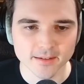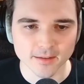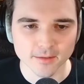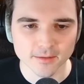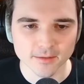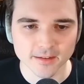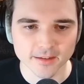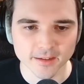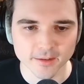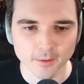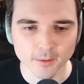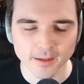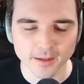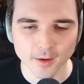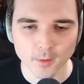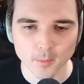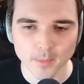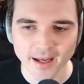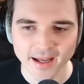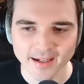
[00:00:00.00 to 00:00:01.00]
used to, you
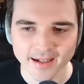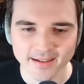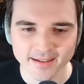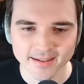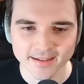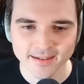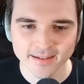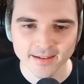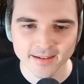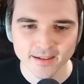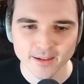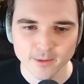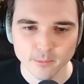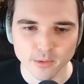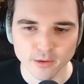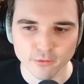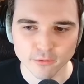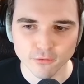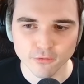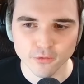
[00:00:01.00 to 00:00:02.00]
know, back
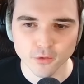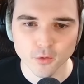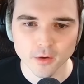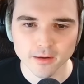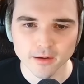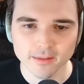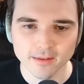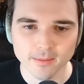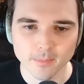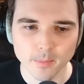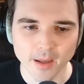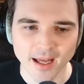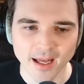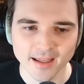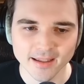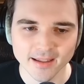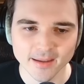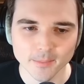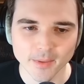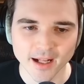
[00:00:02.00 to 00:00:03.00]
before the
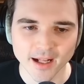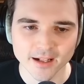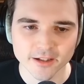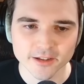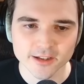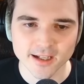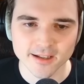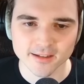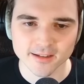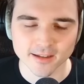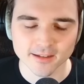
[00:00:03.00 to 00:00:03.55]
bagging balance change.